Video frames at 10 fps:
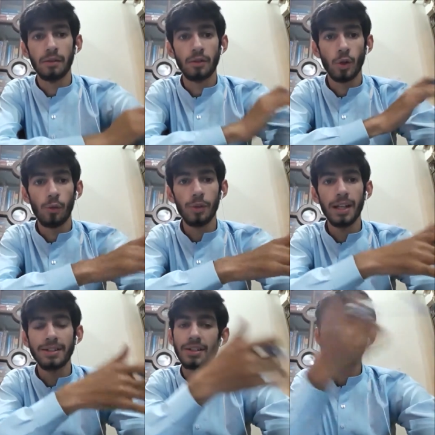TOEFL,
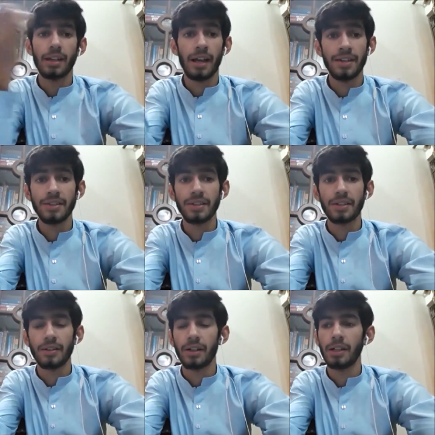as it, as it is
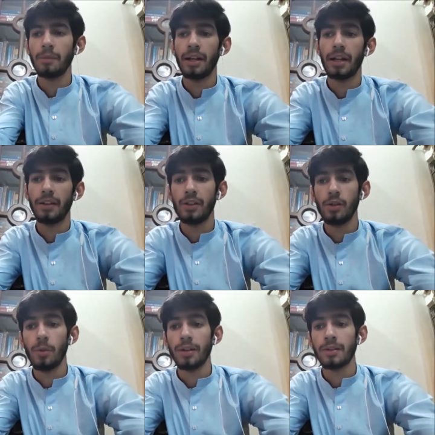conducted by the
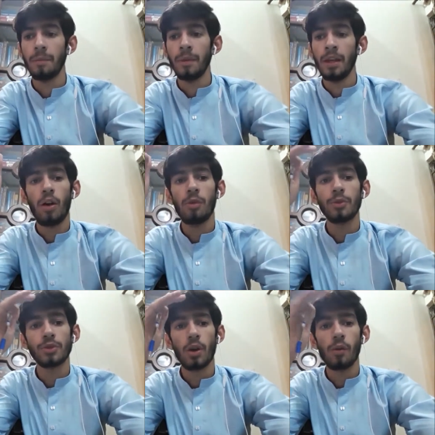US,
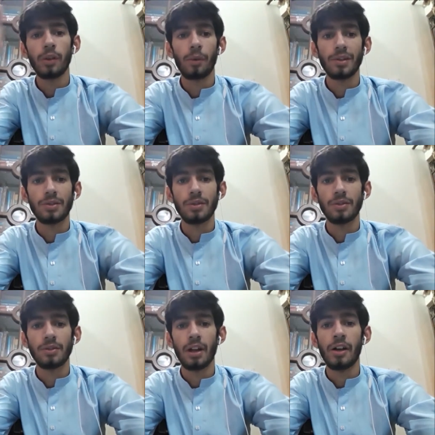Almost all of the
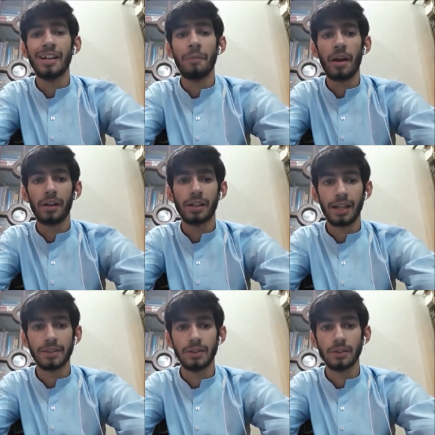questions are in American
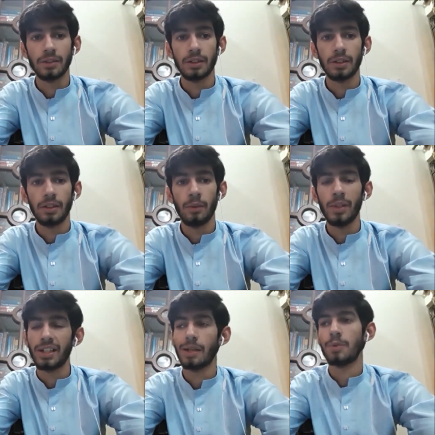accent,
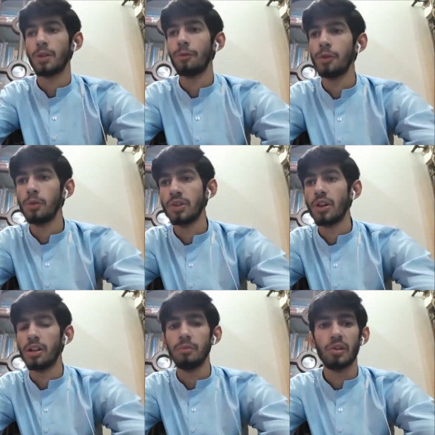with the exception of few which
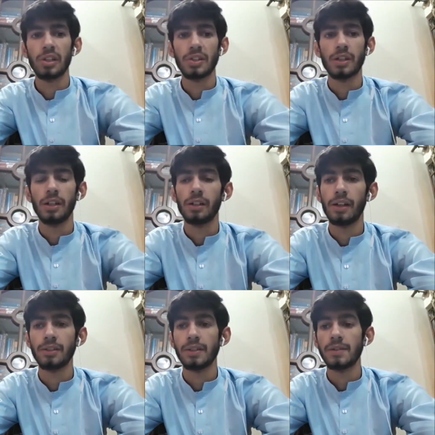are in British and other
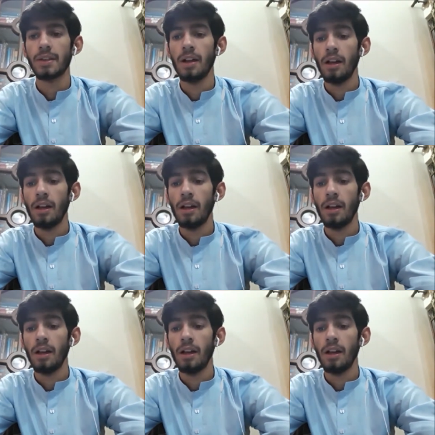accents.